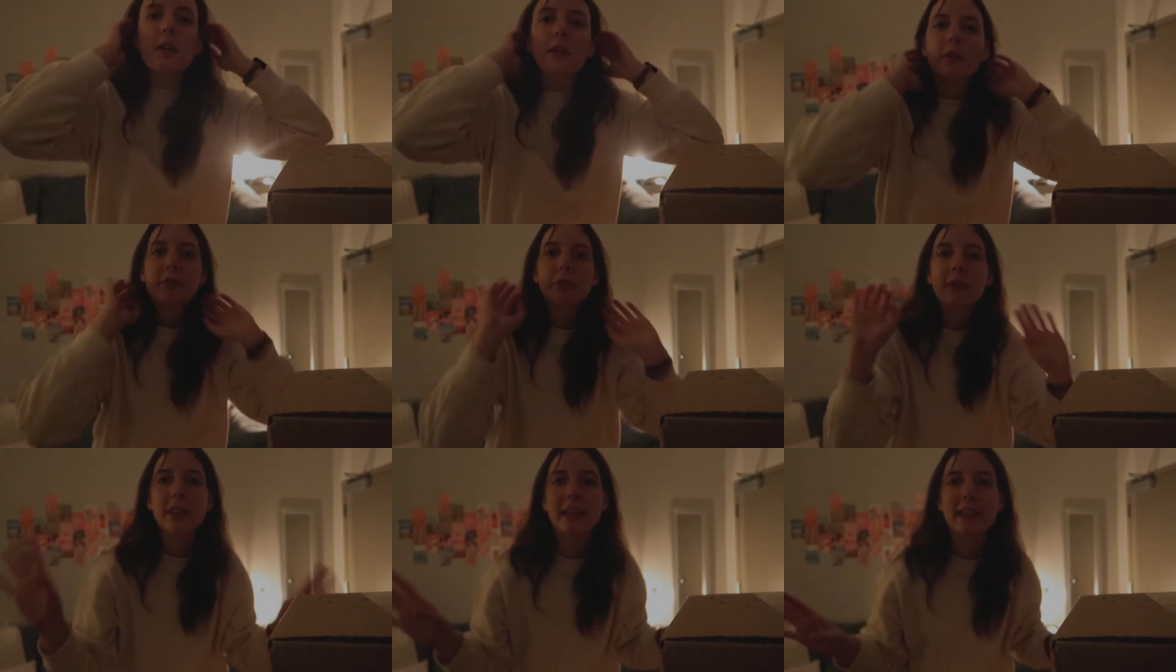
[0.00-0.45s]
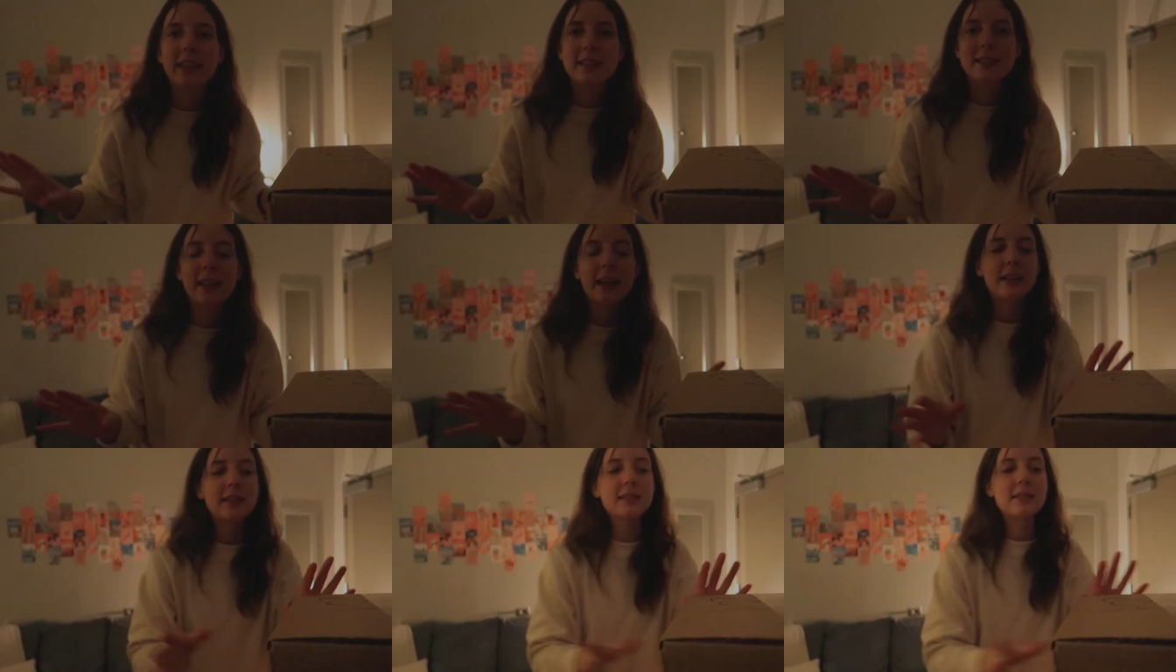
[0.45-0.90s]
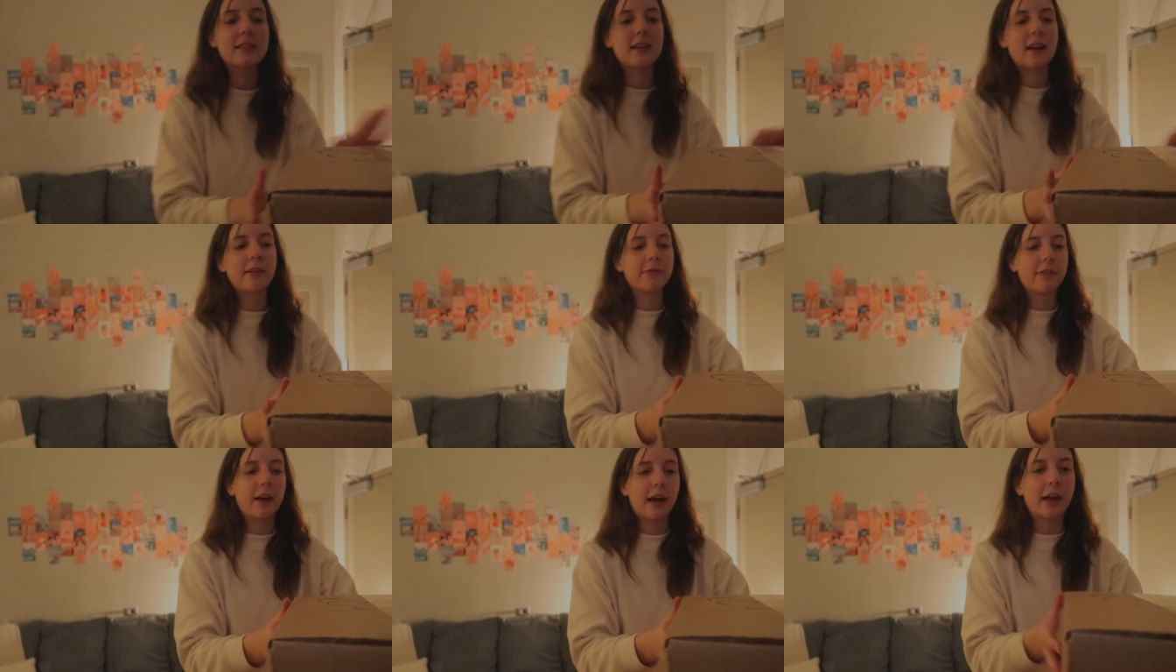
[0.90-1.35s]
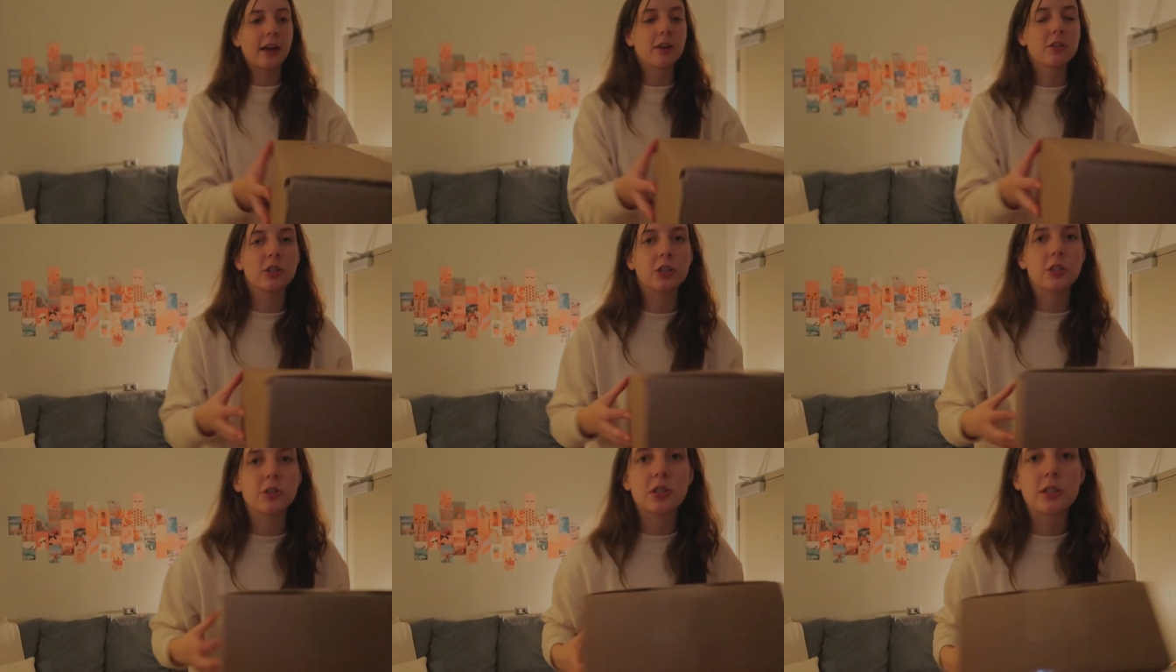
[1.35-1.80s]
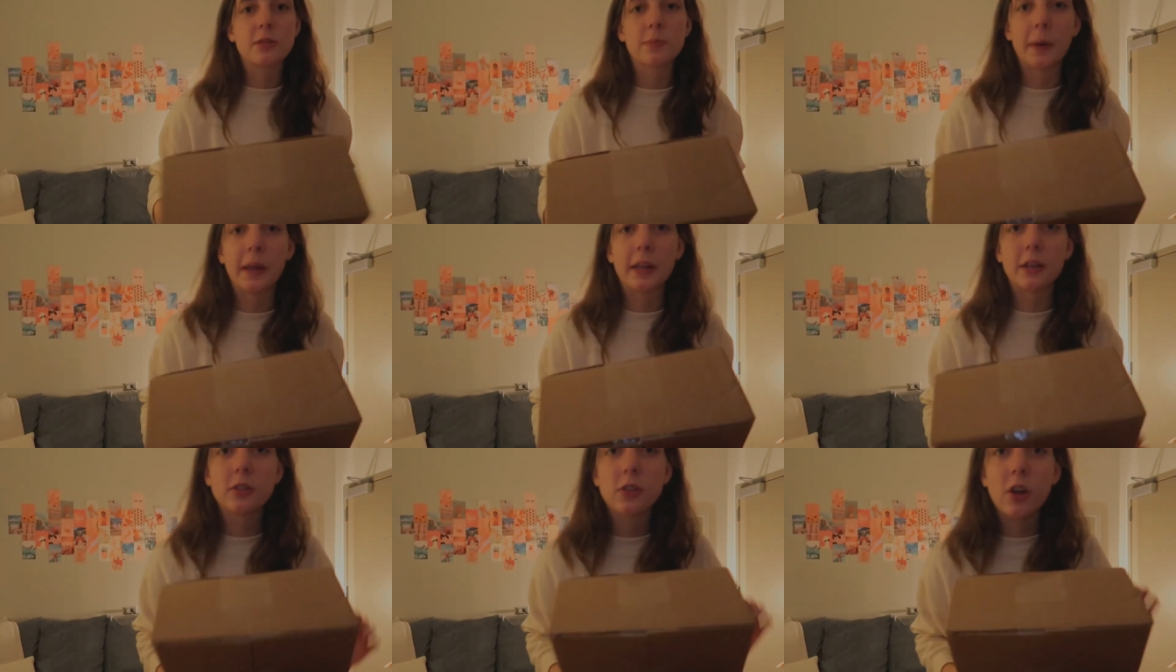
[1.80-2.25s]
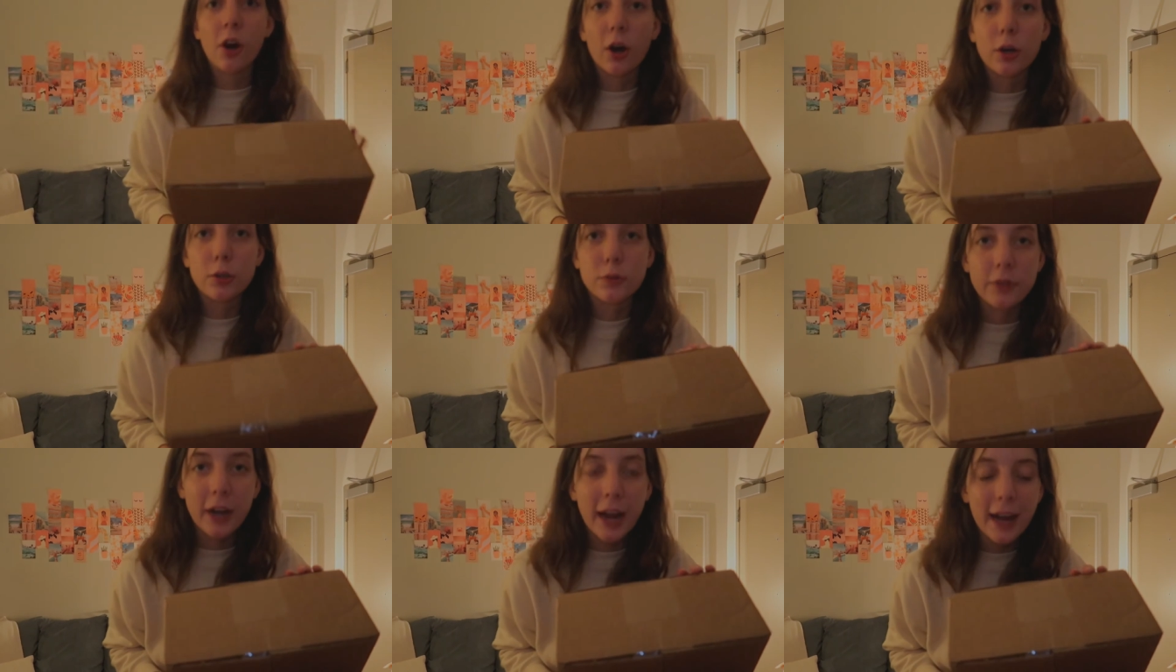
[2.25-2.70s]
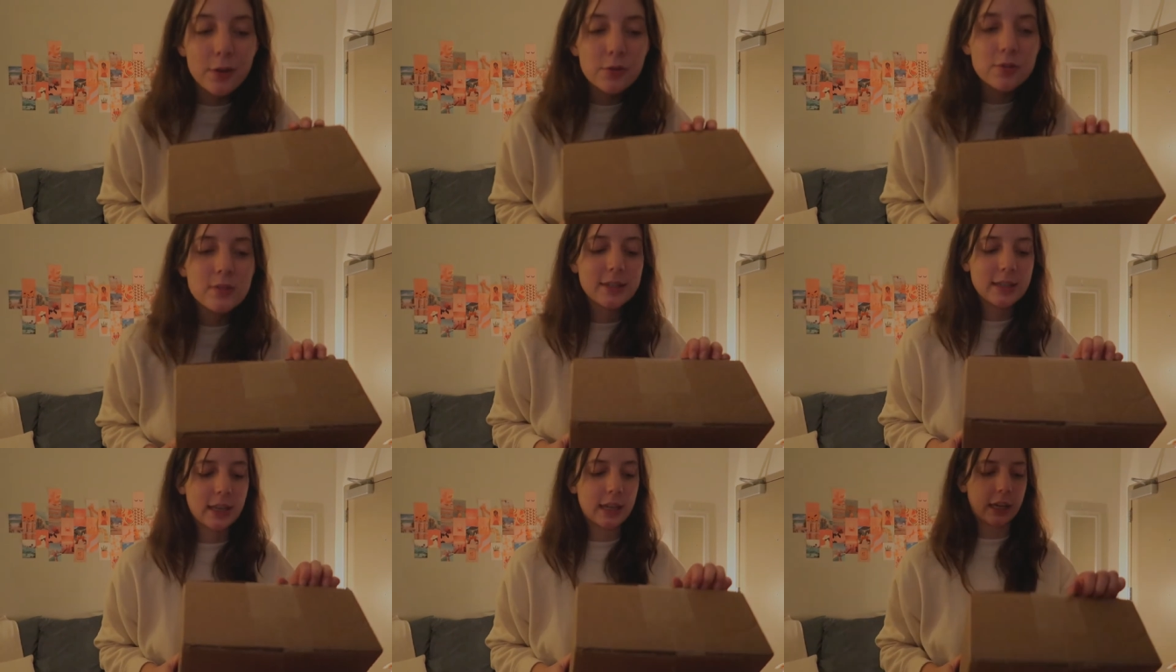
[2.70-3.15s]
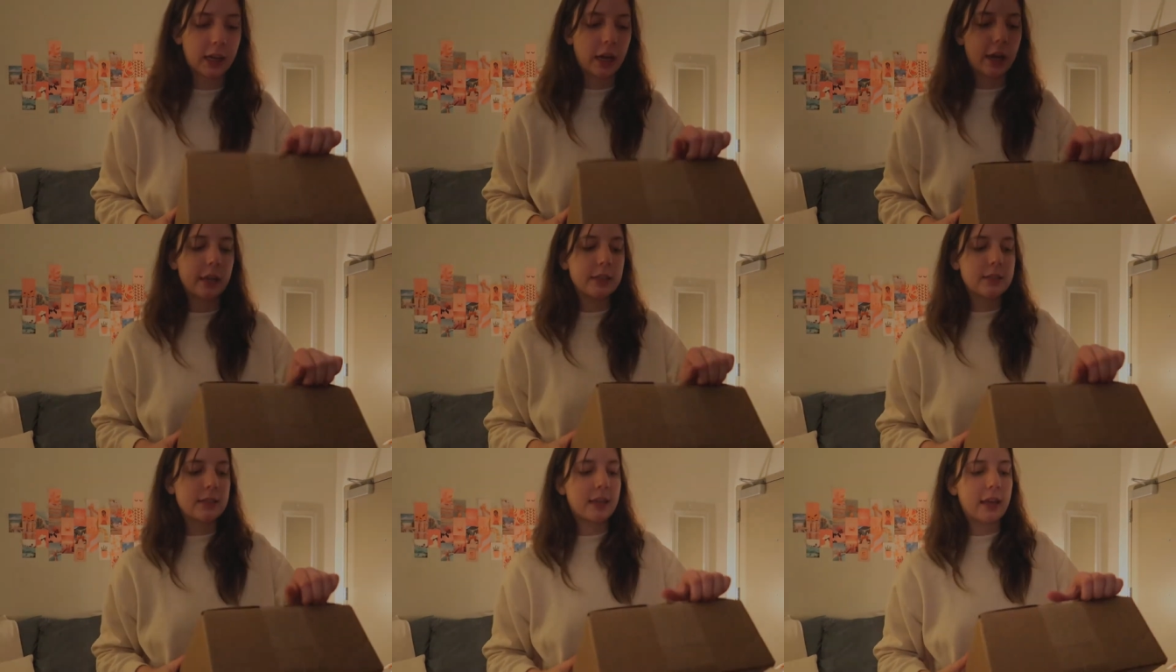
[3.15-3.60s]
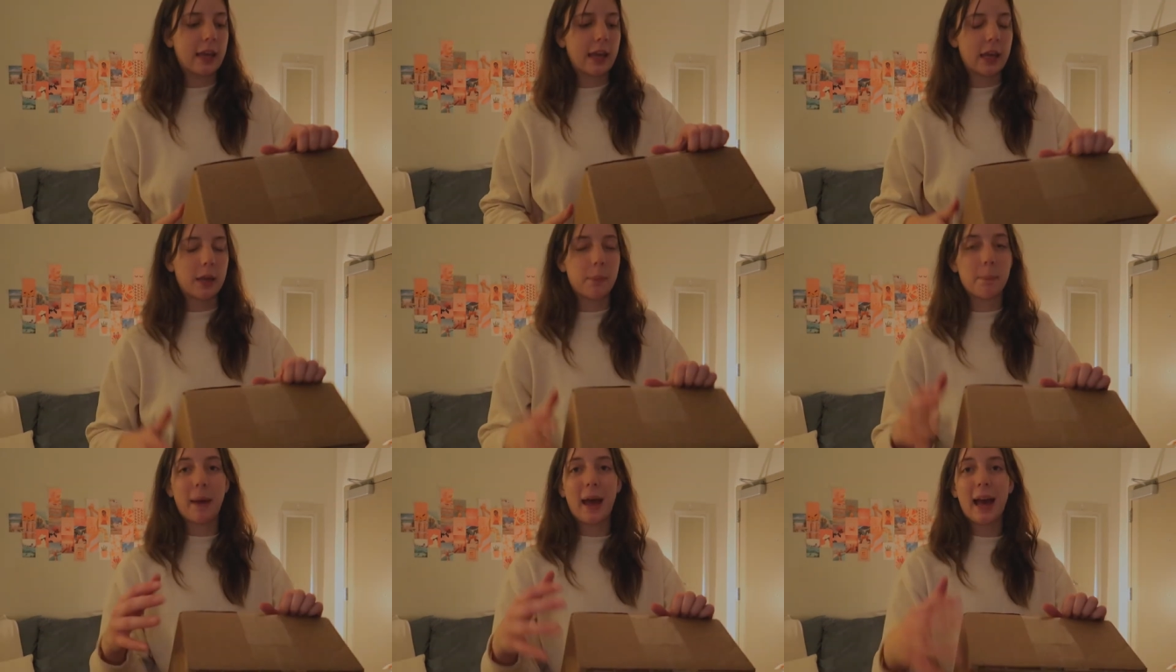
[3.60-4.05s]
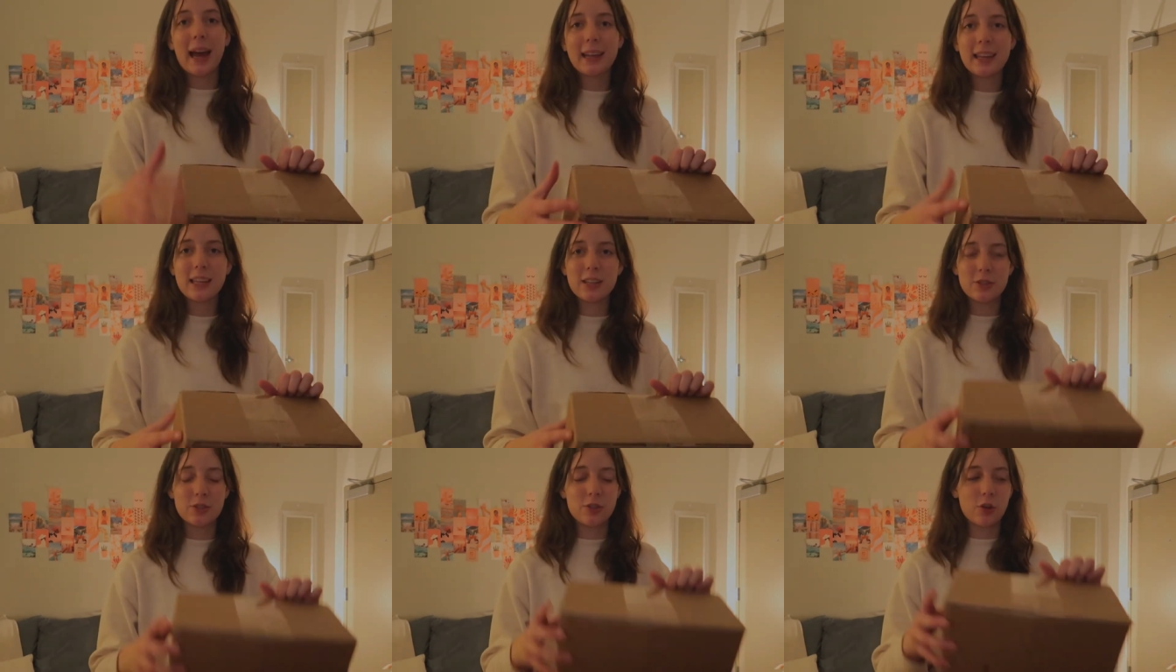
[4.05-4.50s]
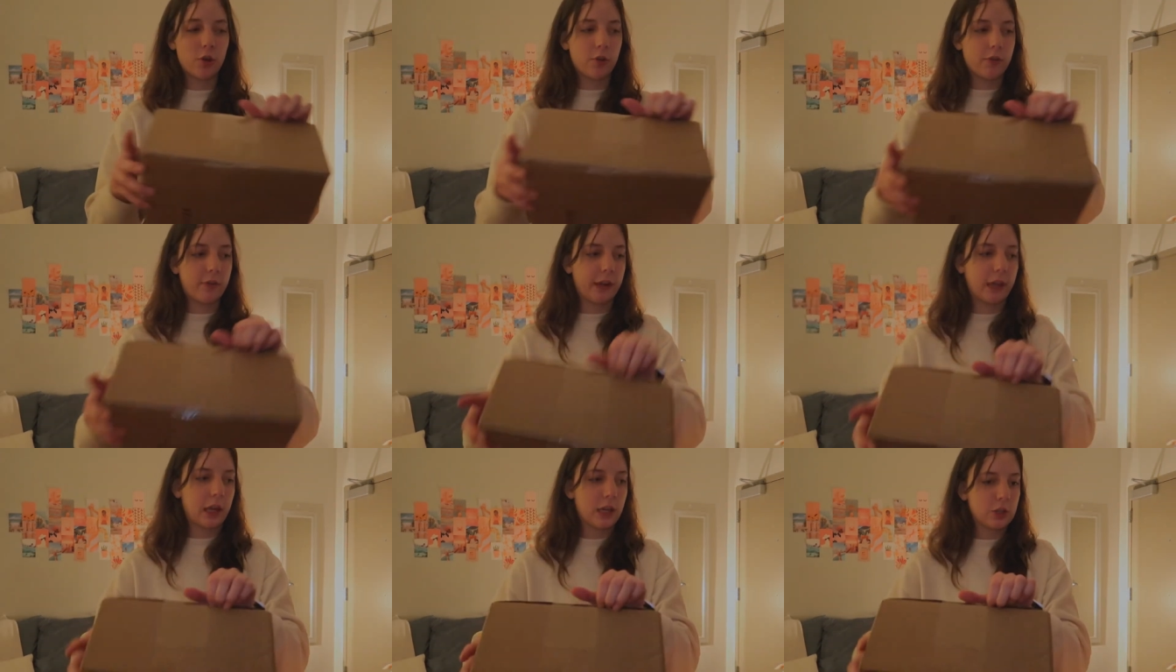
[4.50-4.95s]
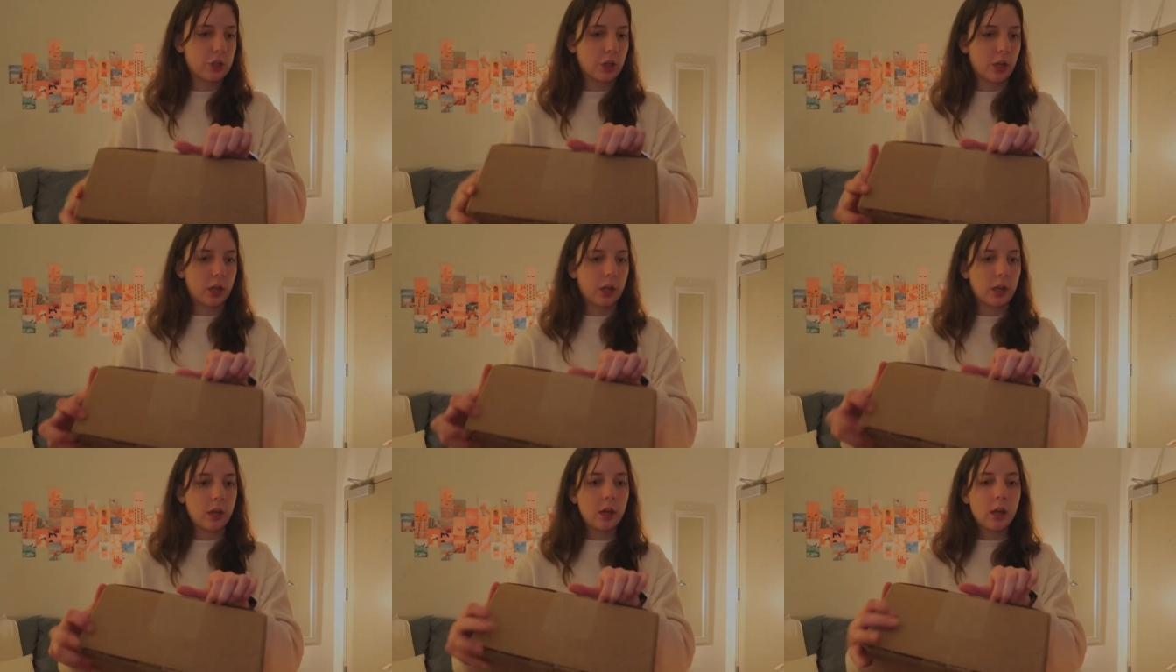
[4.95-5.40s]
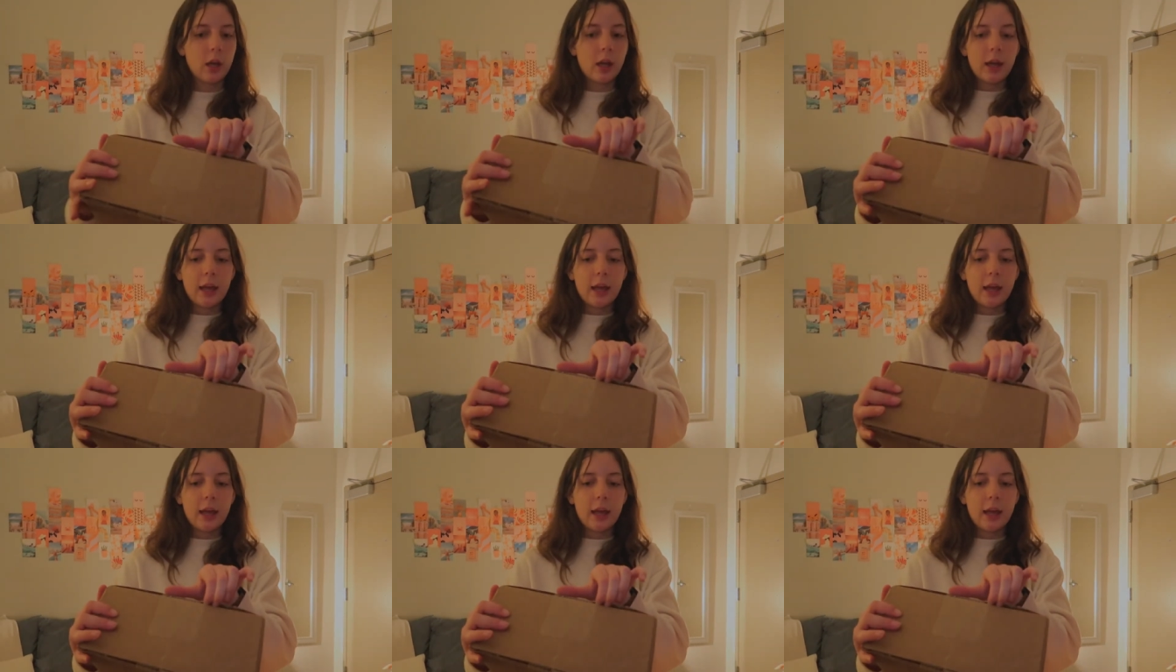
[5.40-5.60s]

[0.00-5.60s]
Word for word: really exciting stuff I actually just went on rounds and I got a package notification